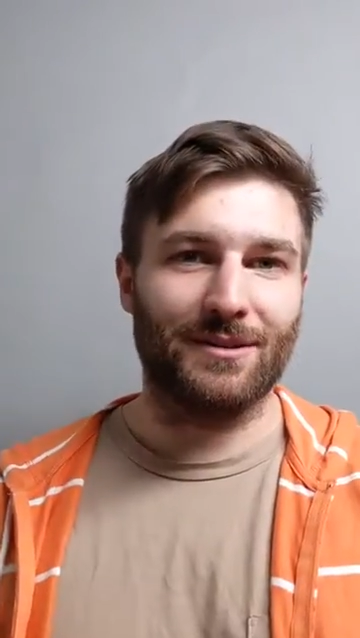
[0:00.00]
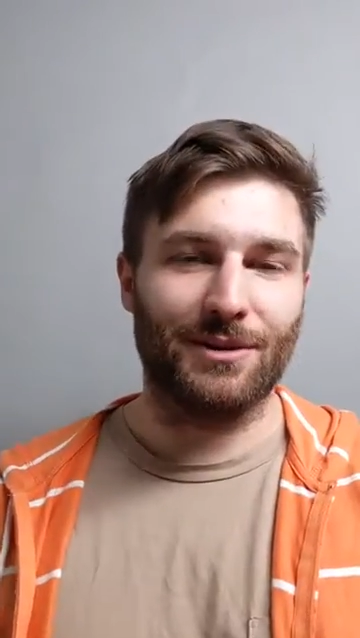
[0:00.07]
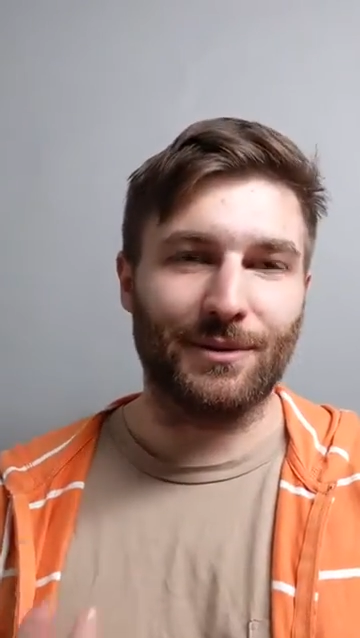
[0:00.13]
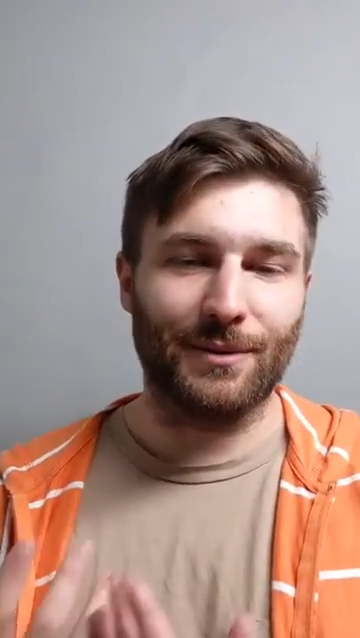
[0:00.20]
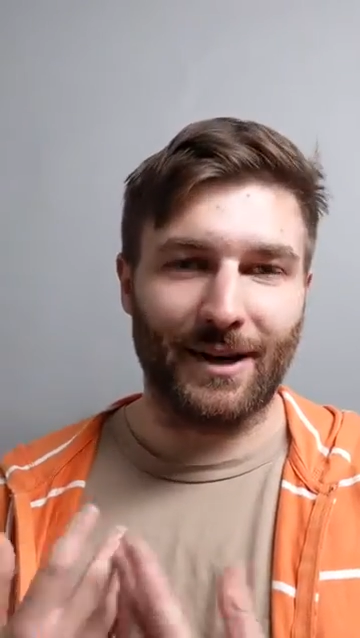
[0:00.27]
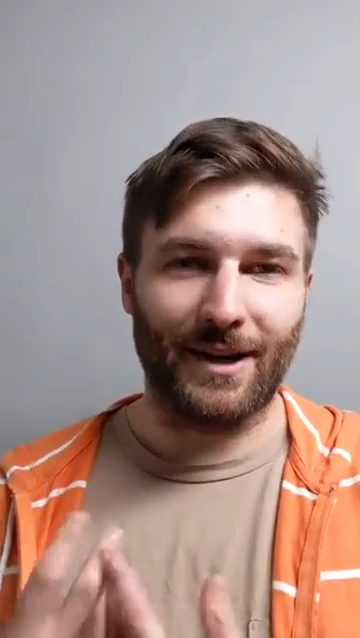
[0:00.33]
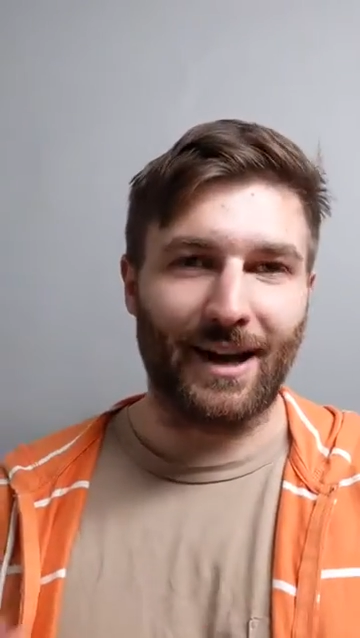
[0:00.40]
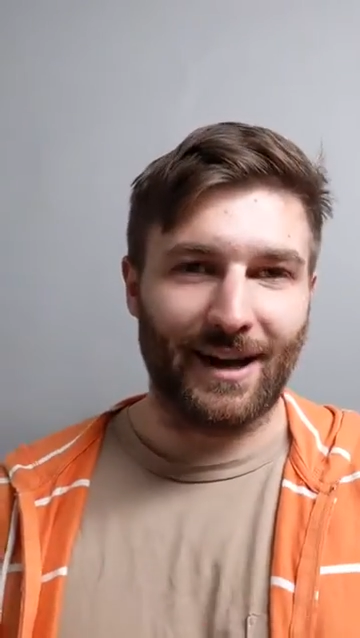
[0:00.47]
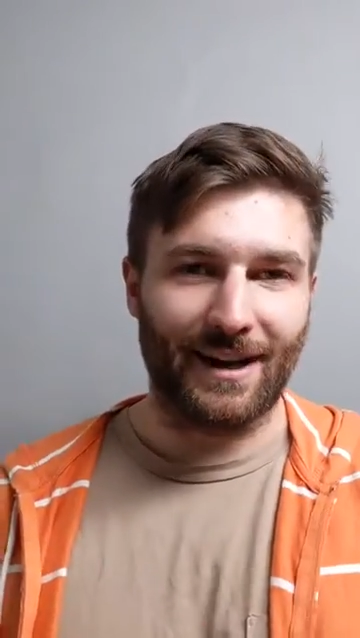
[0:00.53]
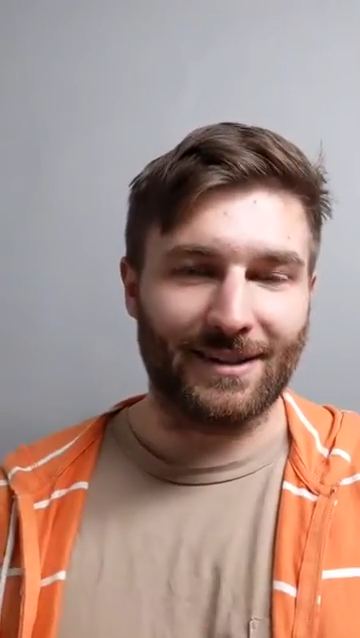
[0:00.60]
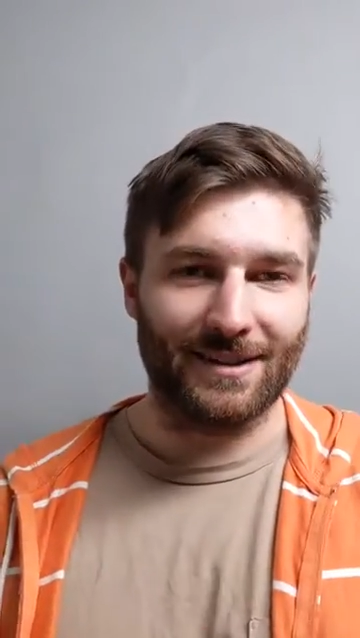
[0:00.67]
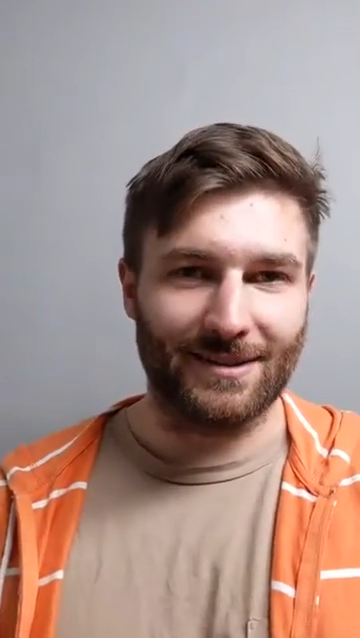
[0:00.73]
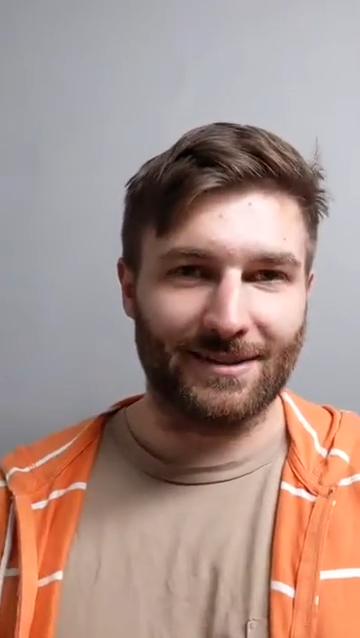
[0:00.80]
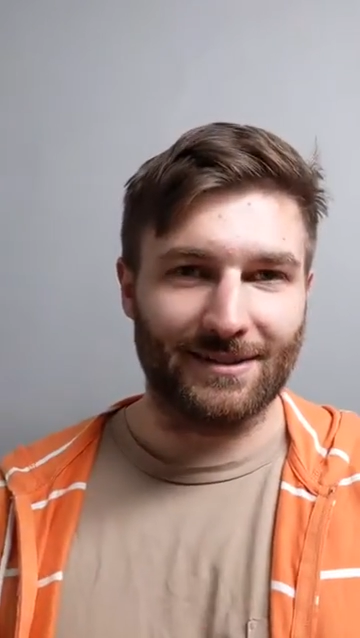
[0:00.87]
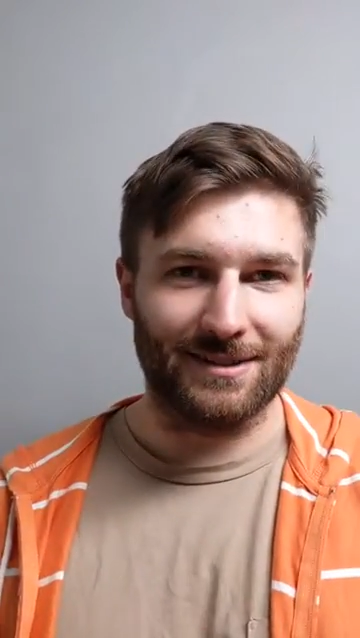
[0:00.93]
who I
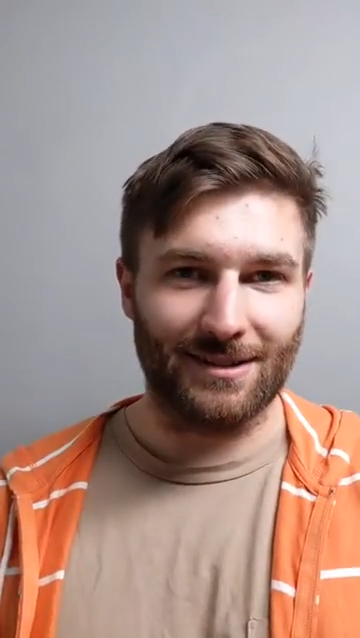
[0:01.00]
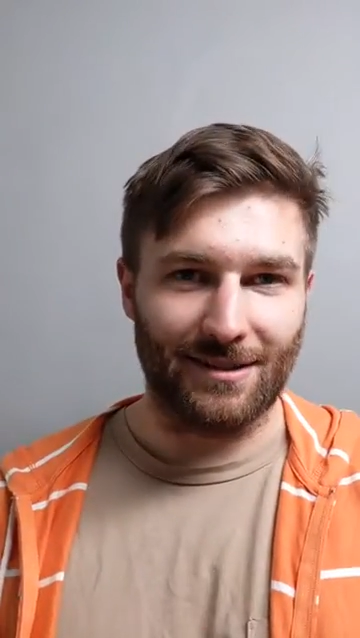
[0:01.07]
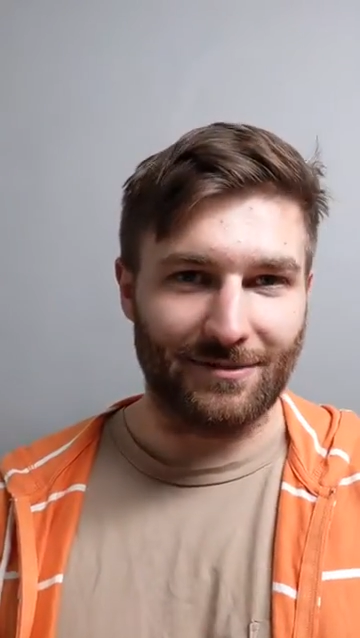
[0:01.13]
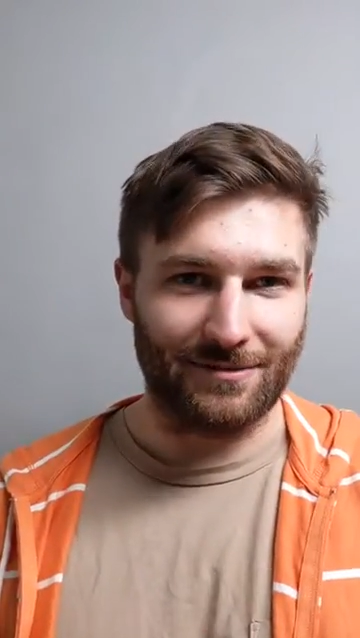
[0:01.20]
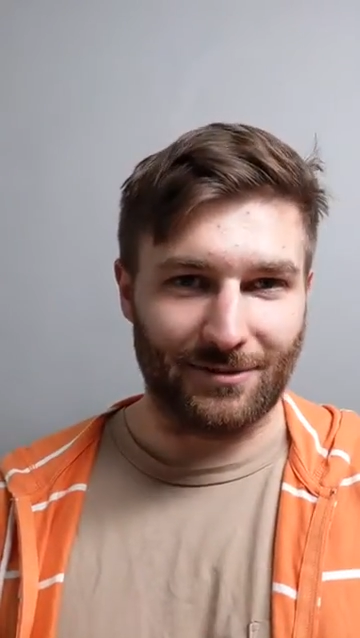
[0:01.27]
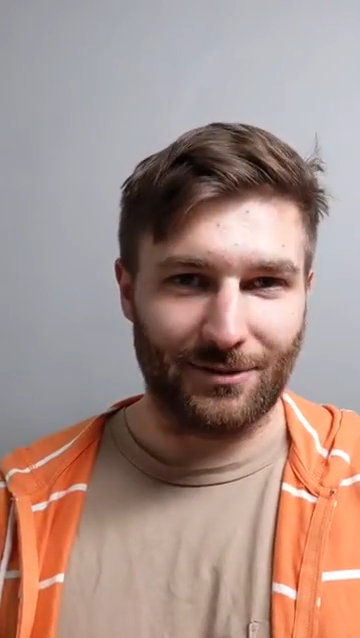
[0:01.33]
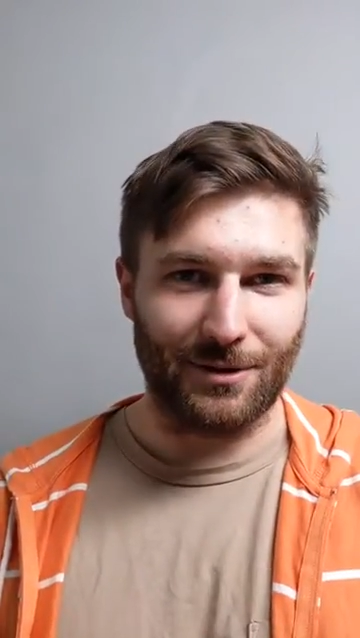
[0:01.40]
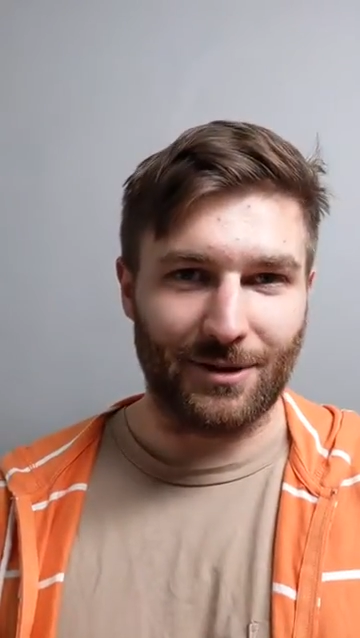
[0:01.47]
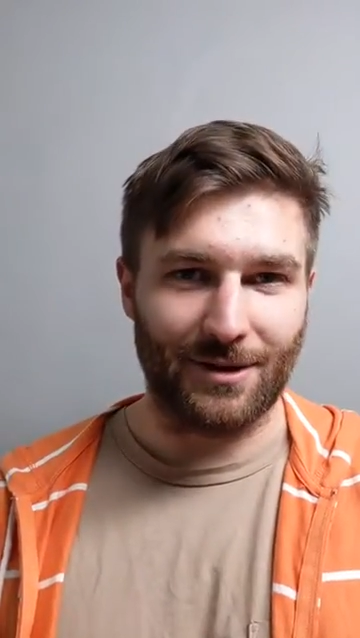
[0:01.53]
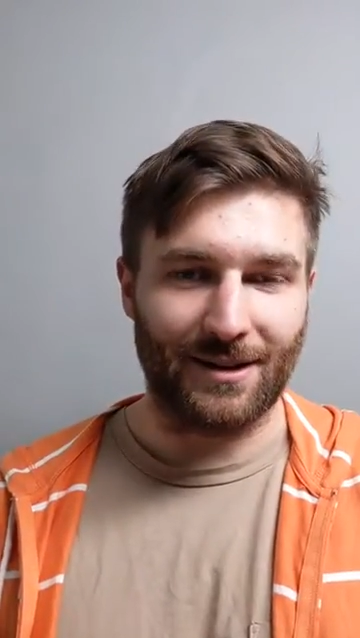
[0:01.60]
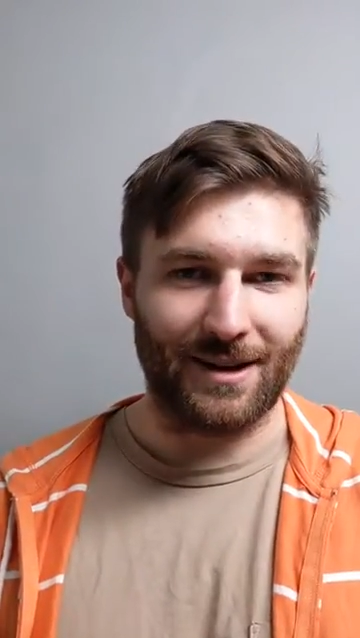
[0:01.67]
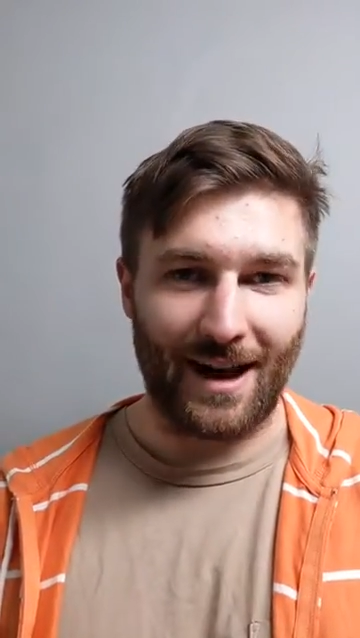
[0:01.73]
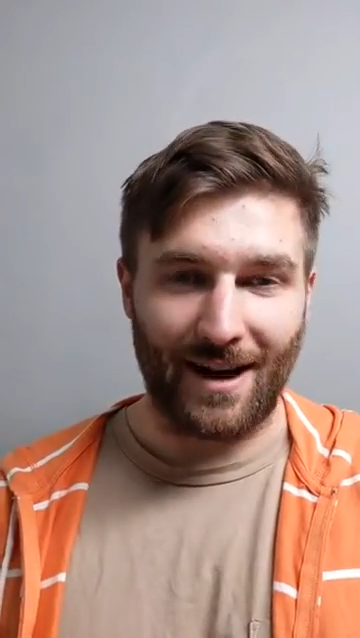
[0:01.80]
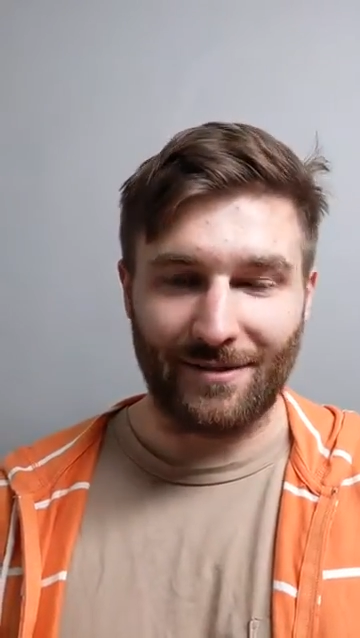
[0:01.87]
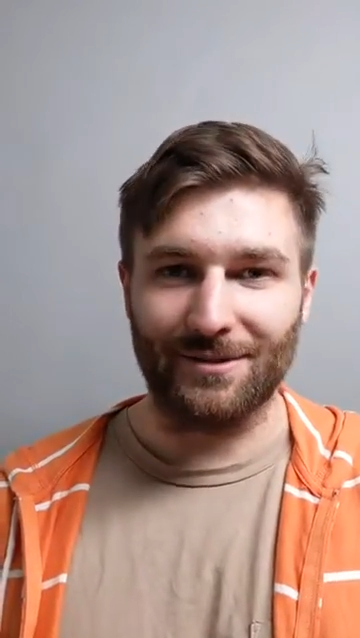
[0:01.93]
had love for
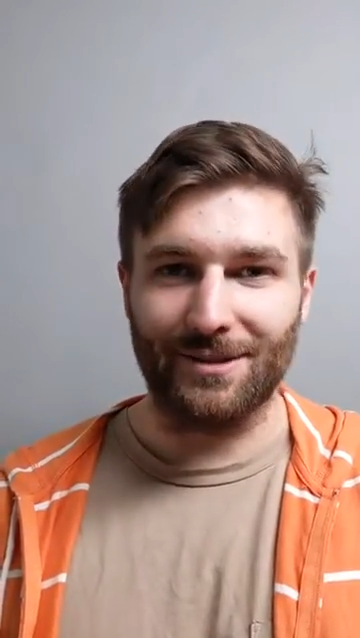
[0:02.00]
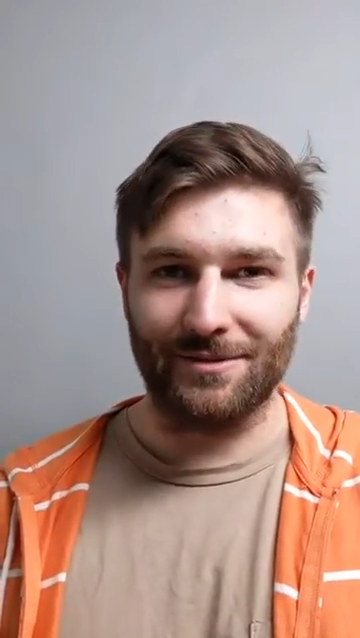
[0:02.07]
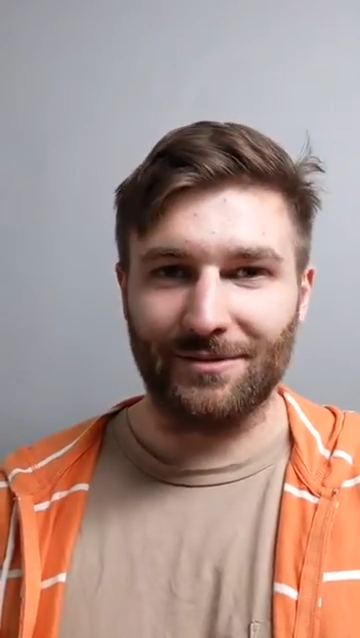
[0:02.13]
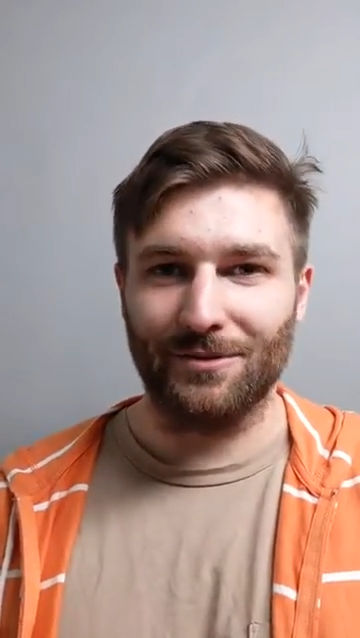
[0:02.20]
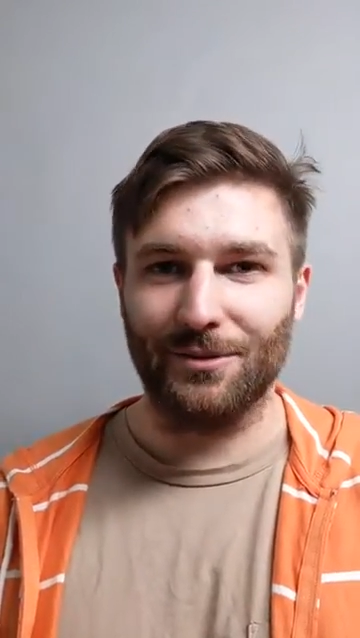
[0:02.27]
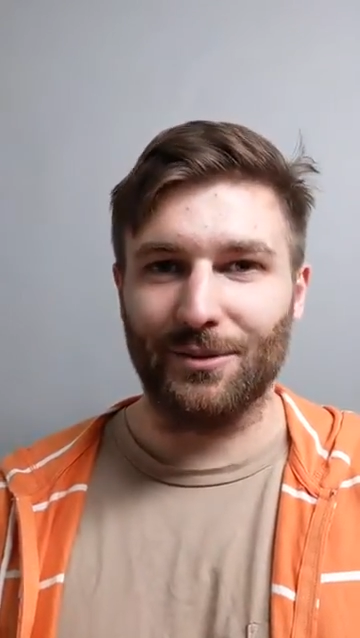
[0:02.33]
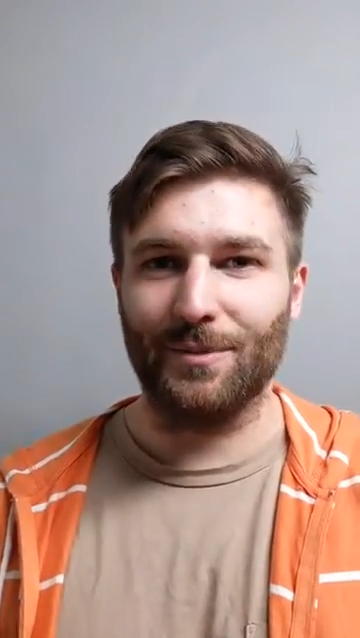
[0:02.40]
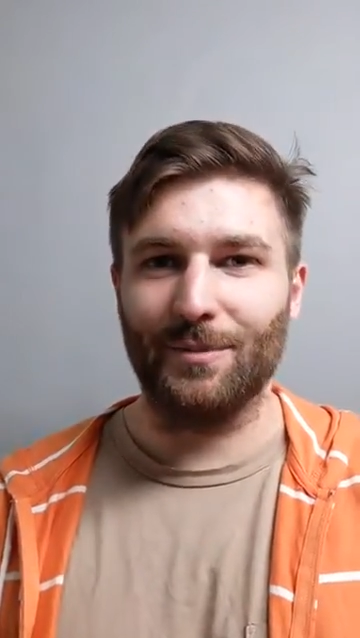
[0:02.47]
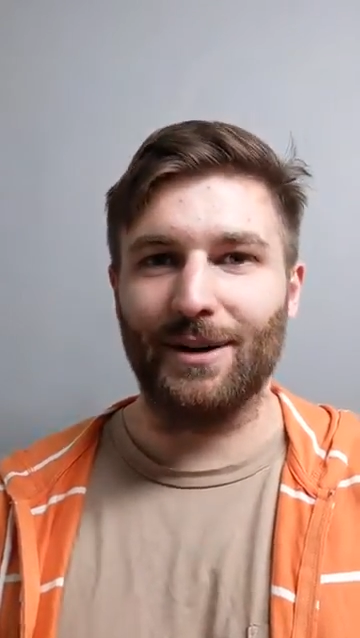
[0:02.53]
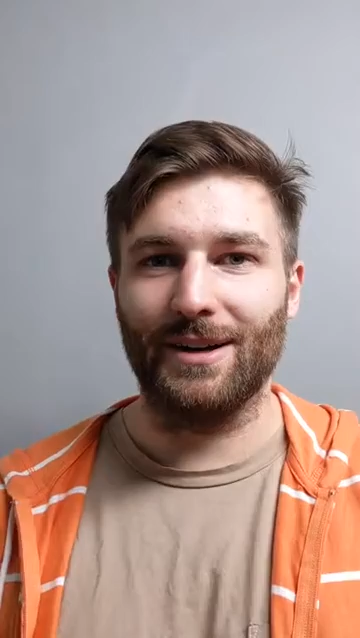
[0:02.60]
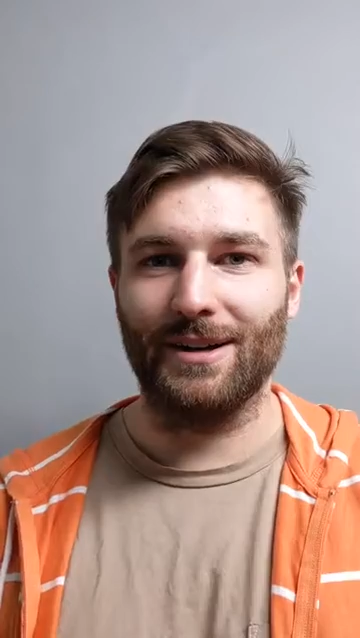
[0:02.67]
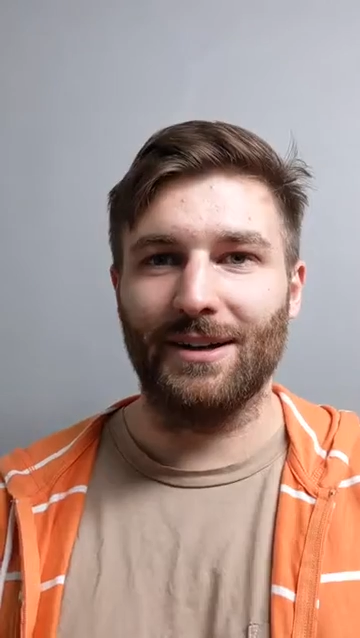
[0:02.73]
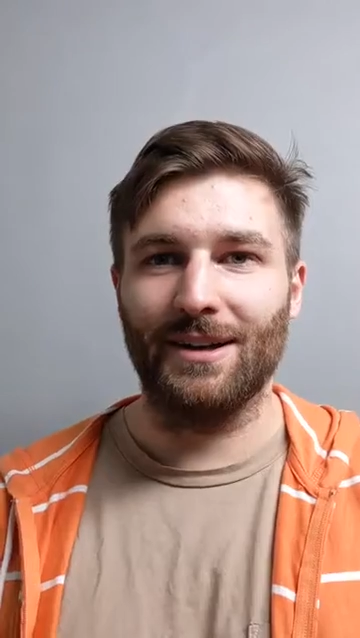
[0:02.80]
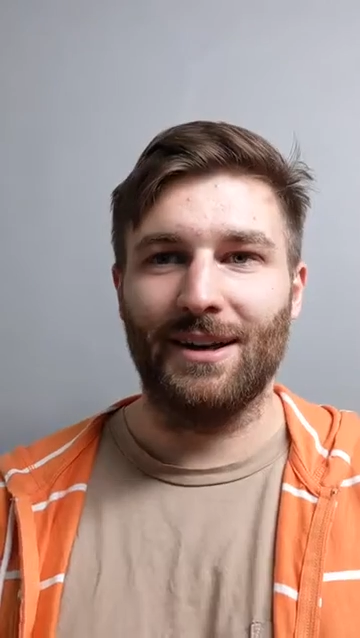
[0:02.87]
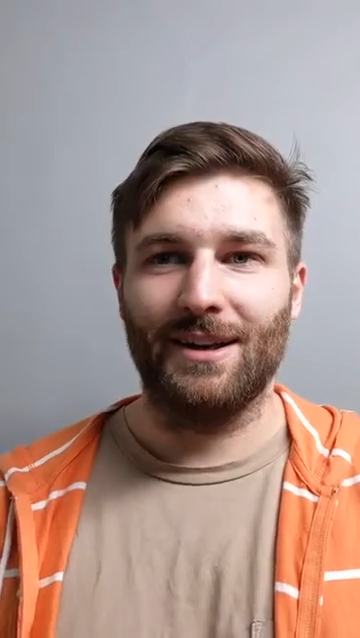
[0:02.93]
and have love for,
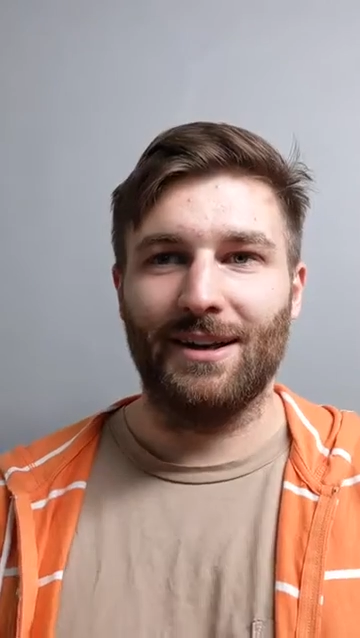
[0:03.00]
but